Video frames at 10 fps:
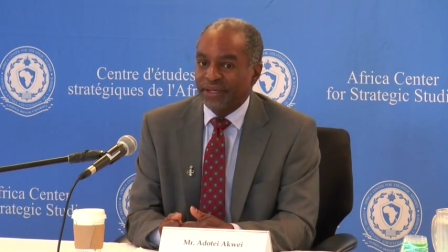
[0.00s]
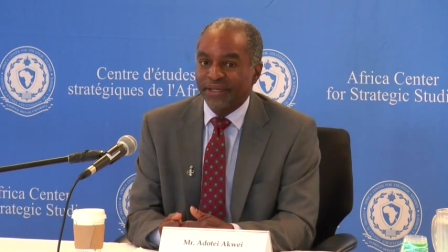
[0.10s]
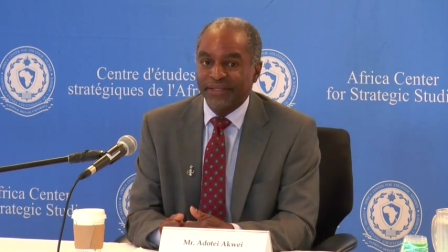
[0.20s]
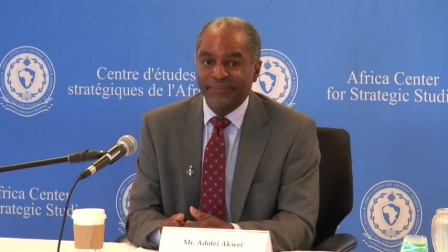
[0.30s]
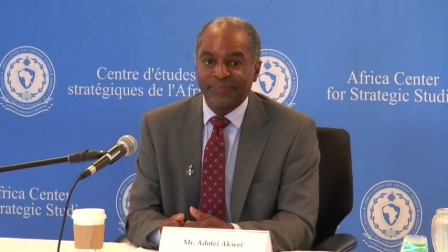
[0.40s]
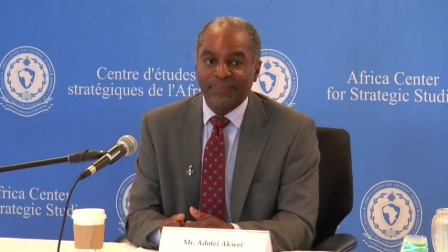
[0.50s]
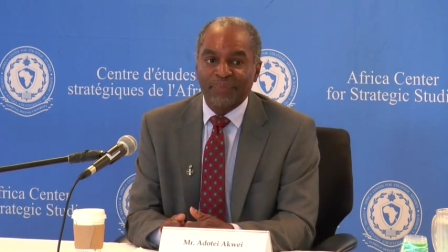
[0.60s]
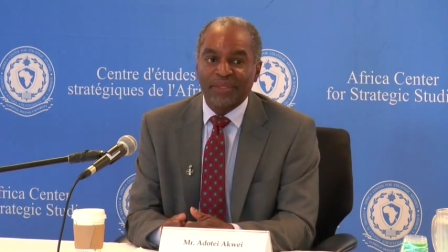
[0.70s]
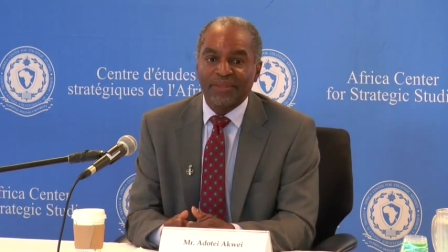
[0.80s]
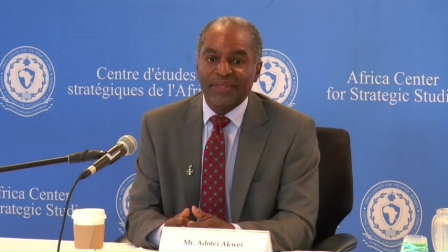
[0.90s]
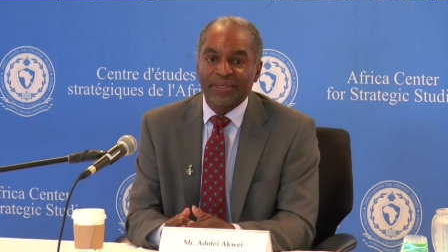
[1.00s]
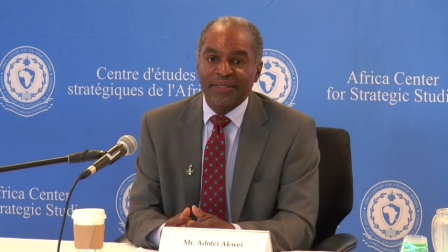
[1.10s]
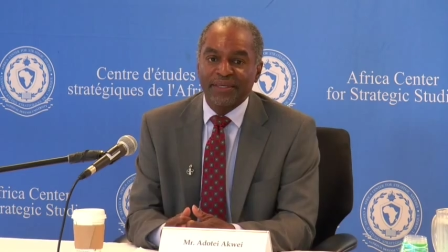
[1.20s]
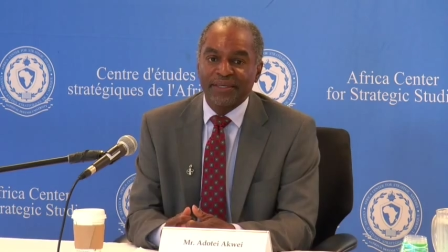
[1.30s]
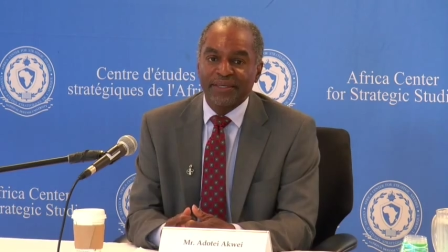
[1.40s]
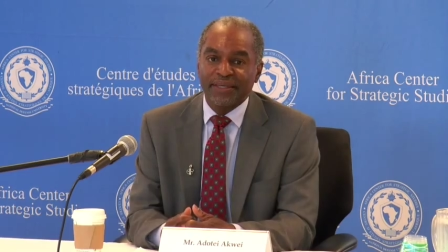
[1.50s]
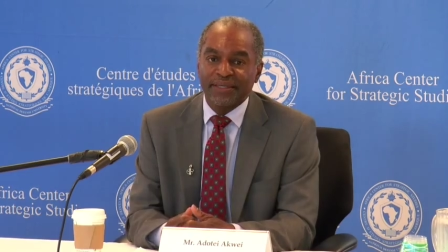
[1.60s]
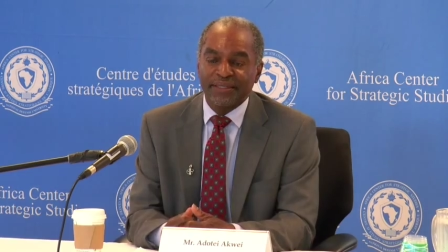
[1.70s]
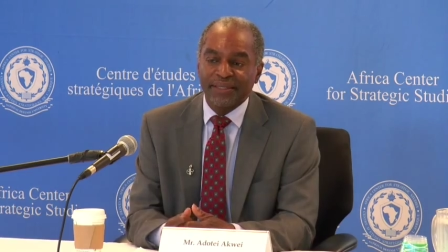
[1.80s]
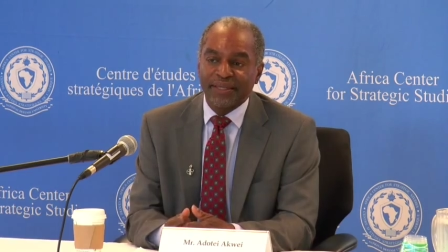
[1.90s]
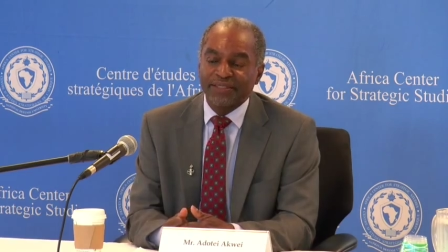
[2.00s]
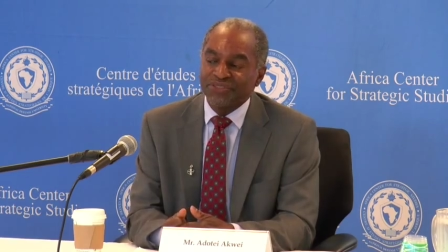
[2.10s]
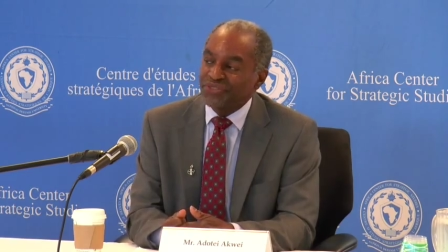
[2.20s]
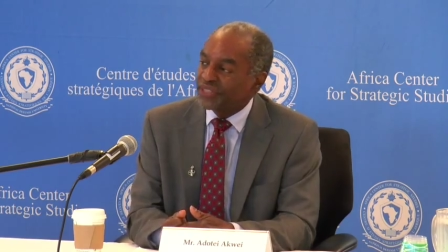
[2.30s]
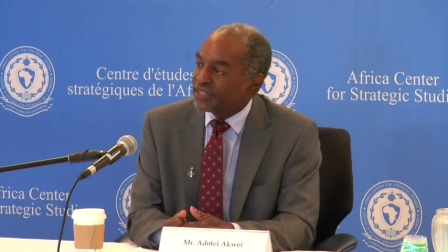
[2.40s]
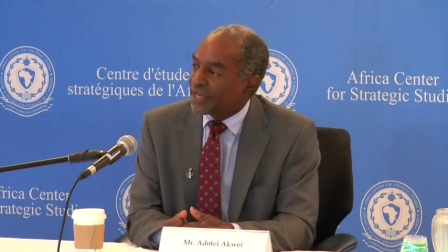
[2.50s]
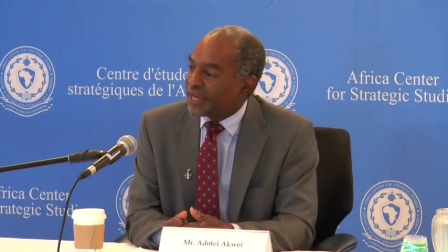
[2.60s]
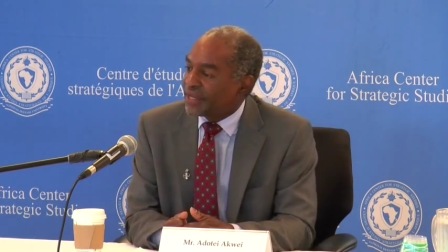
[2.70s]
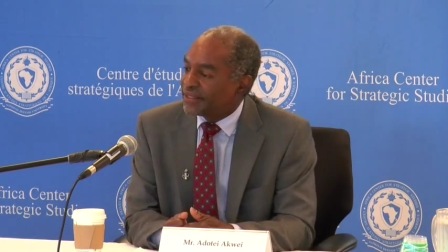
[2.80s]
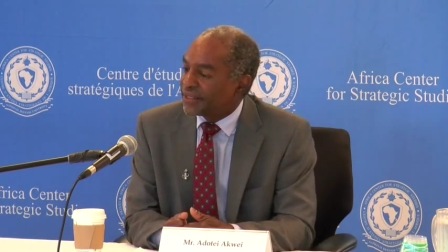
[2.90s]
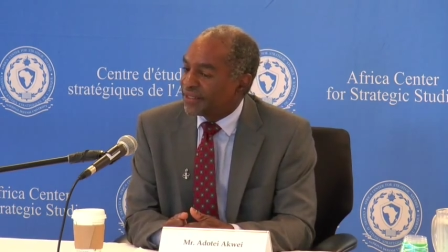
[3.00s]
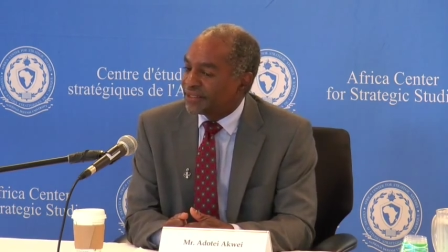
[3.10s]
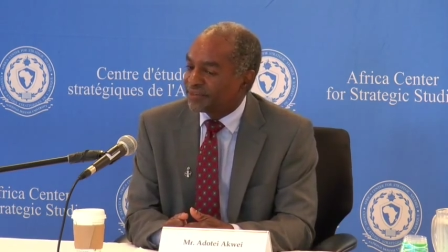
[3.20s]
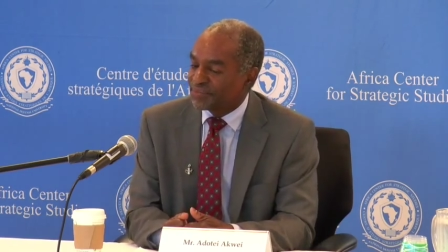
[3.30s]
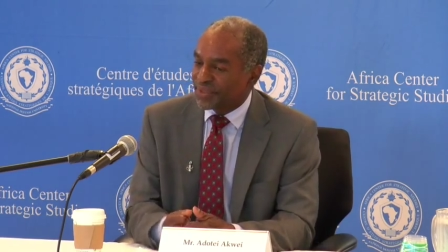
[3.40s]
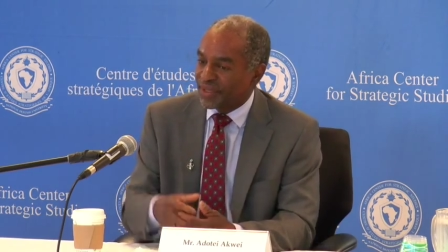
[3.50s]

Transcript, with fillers: Um, the, the country had uh, the